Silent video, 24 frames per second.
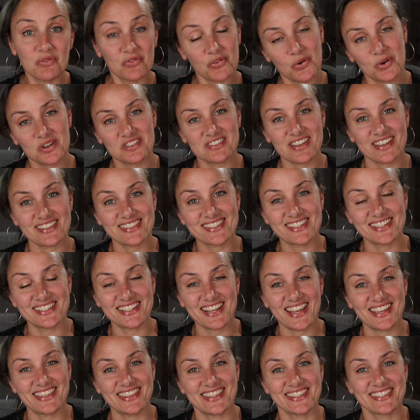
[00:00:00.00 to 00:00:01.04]
you force us to
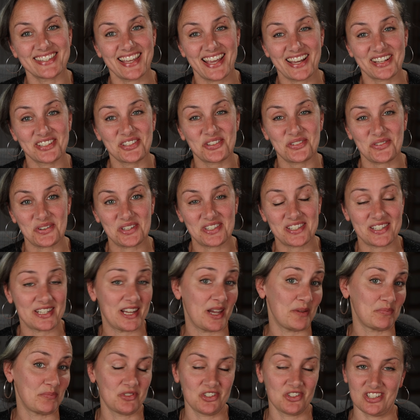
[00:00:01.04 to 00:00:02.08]
take this extra
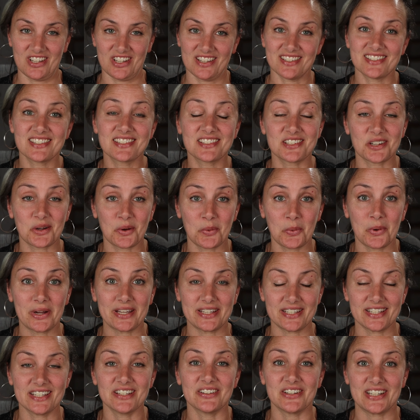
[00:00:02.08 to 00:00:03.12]
step just to
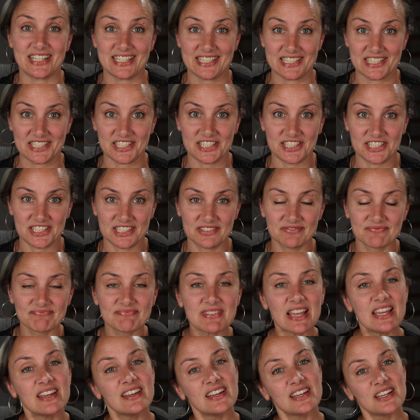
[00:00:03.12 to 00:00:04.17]
quit your ish.
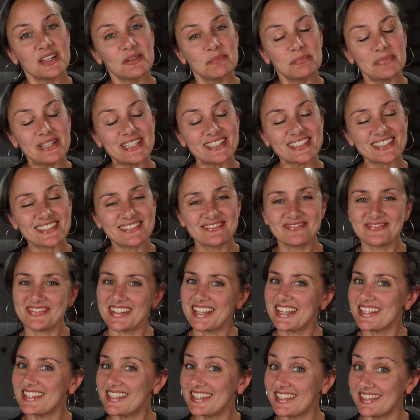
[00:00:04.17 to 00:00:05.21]
But
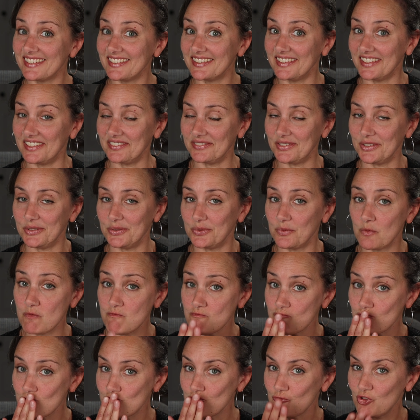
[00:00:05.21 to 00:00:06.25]
I still love you.
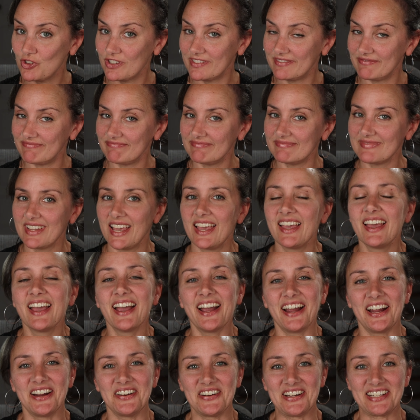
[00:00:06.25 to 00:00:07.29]

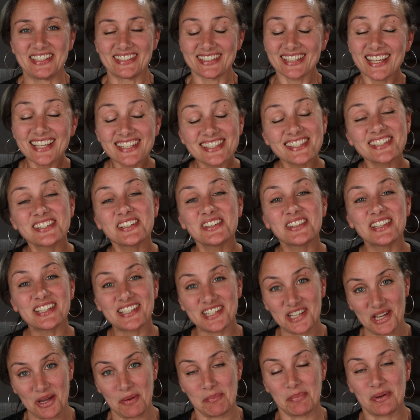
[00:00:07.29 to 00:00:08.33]
All right, let's do the
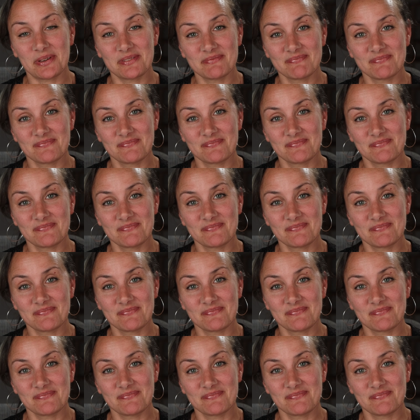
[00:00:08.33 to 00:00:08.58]
tip.